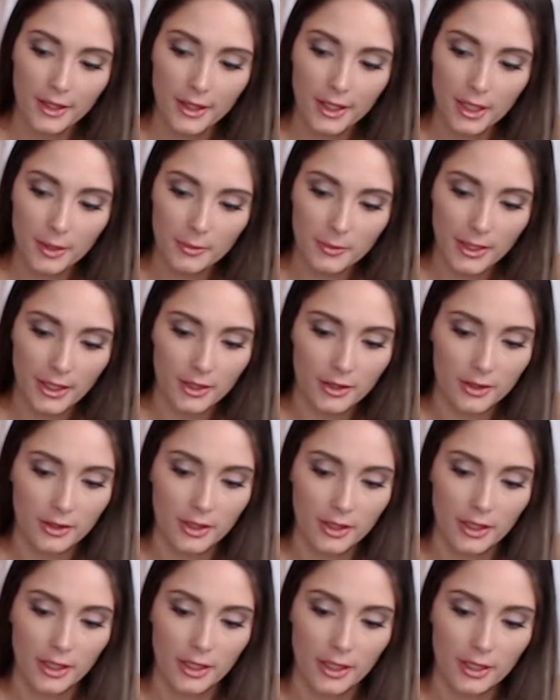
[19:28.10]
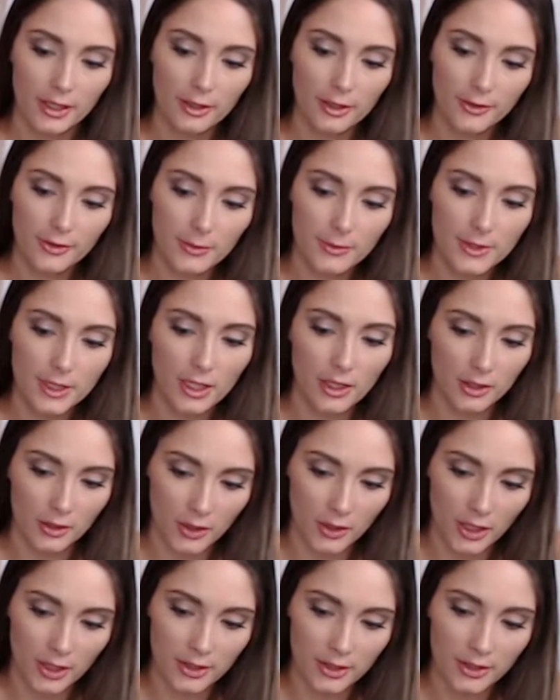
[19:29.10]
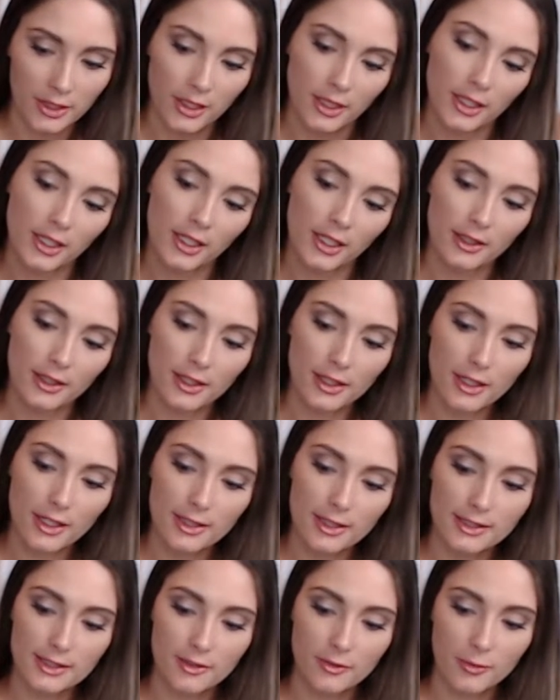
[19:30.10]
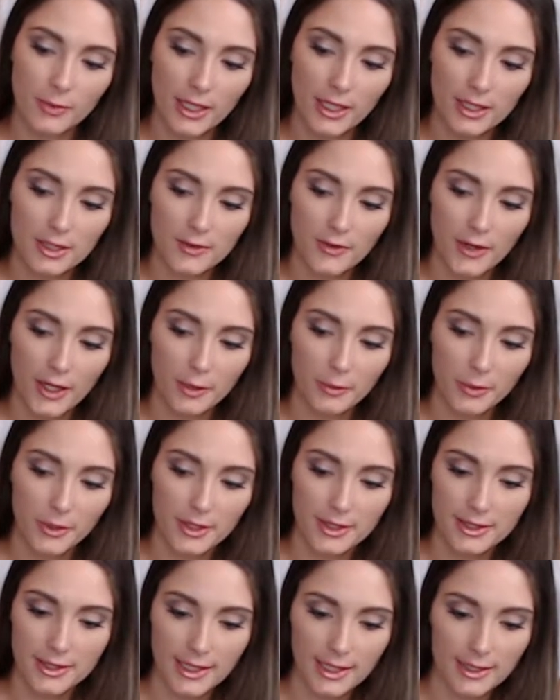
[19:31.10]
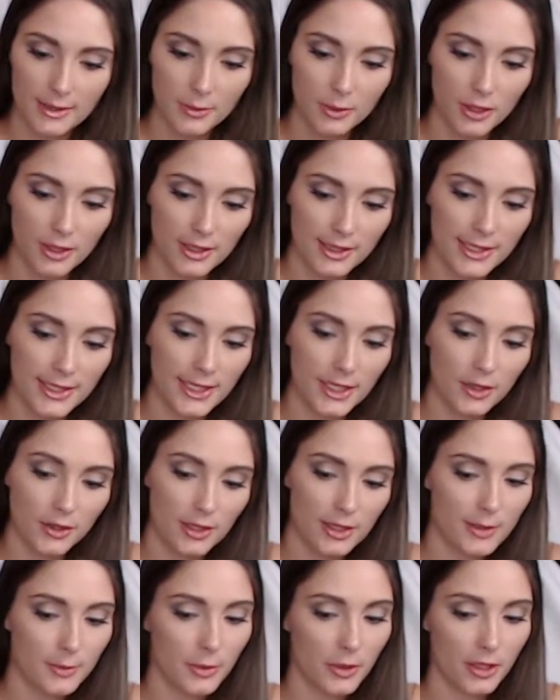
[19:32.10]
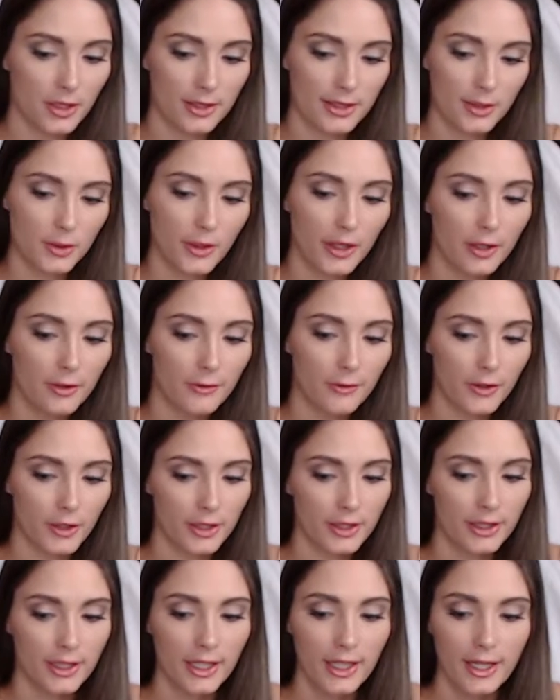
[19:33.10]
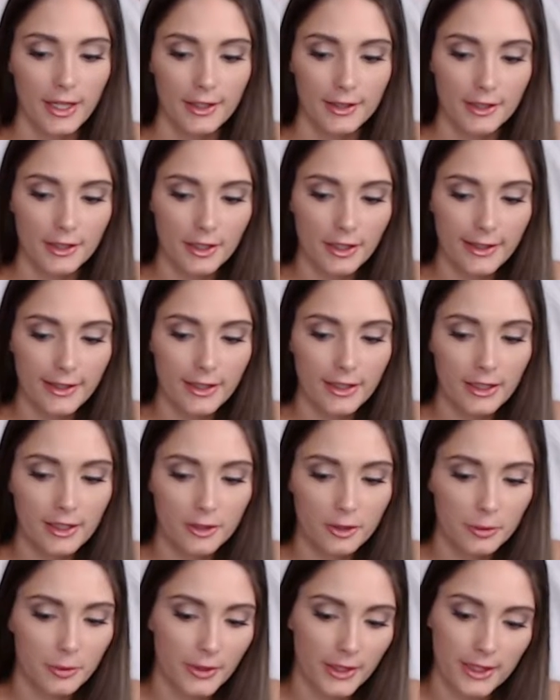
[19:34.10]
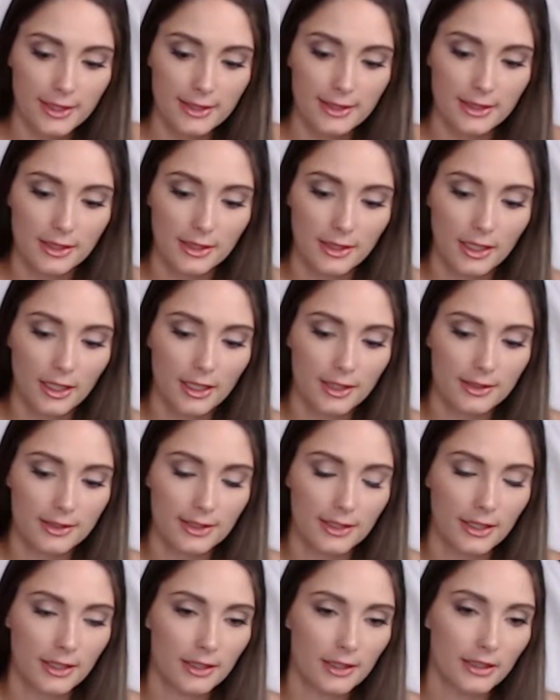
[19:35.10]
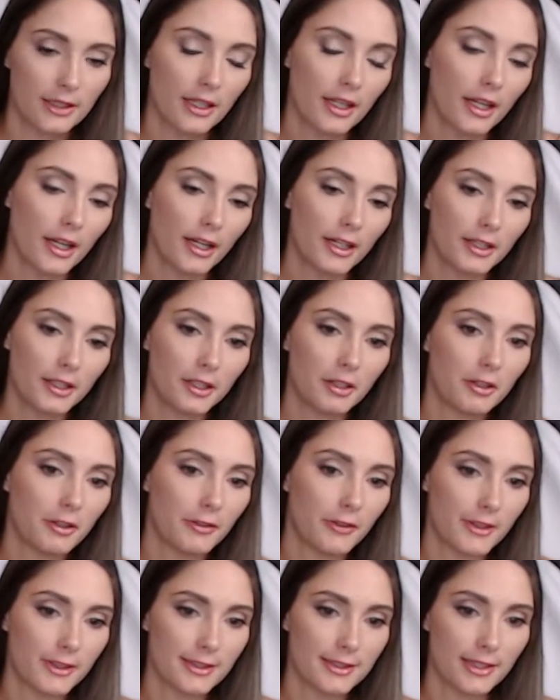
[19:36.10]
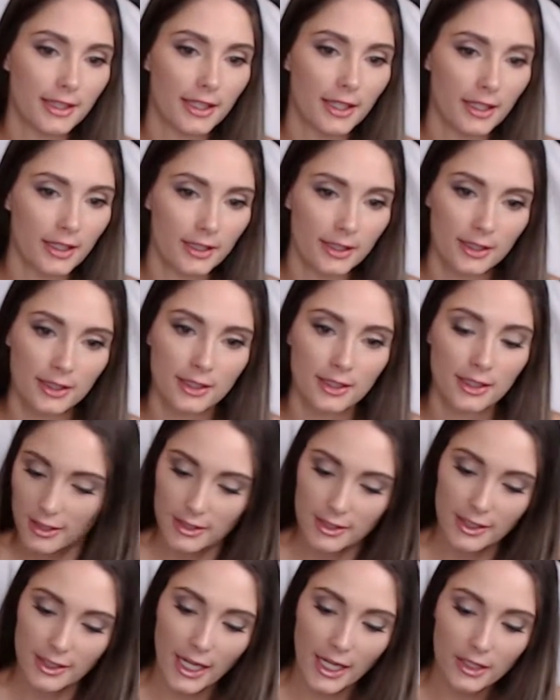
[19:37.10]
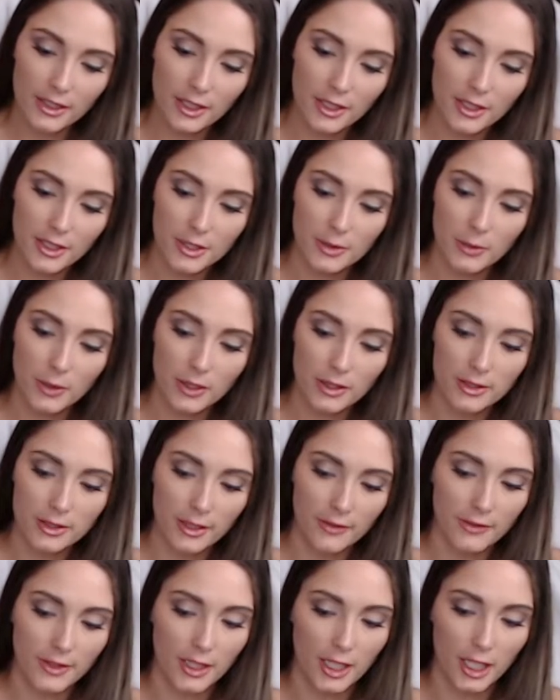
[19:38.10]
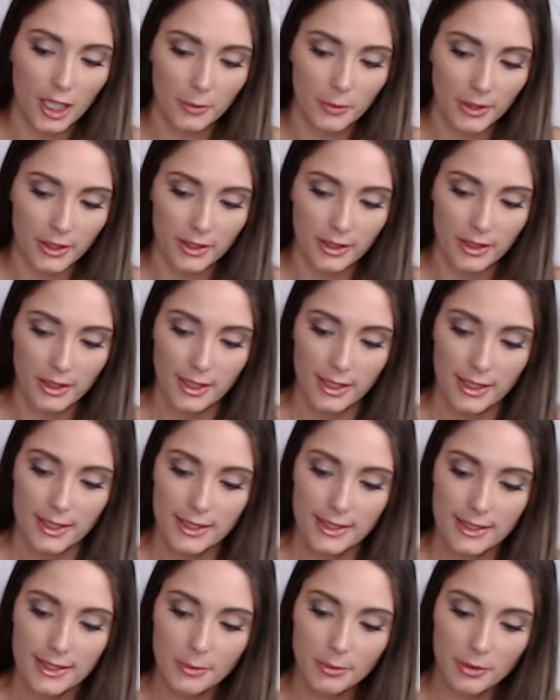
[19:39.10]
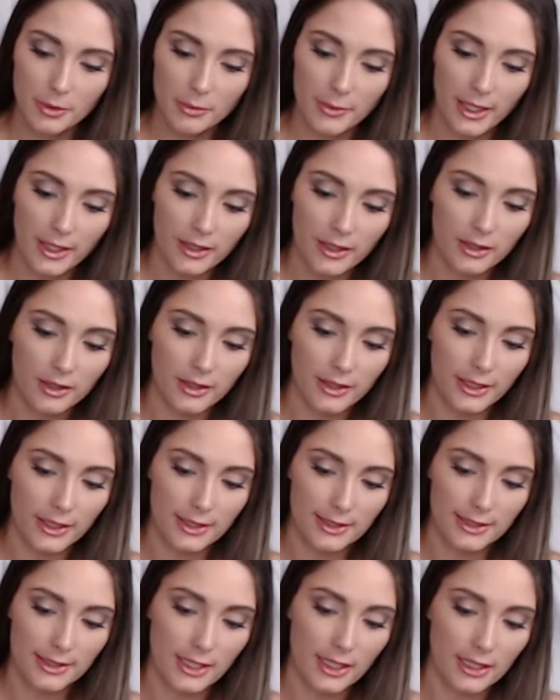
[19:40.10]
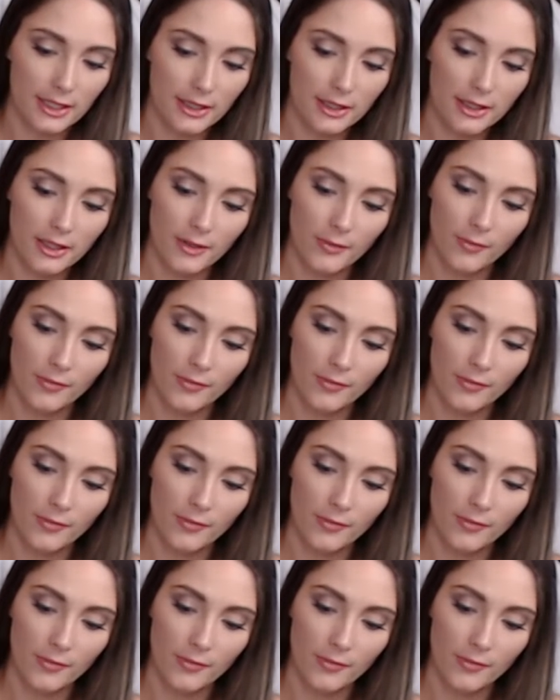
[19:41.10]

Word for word: "Come now, you're from Dalaran. The nest of mage vipers has more secrets per square foot than any other place on the continent. No offense again." Khadgar shrugged off the comment. Diplomatically, he stated,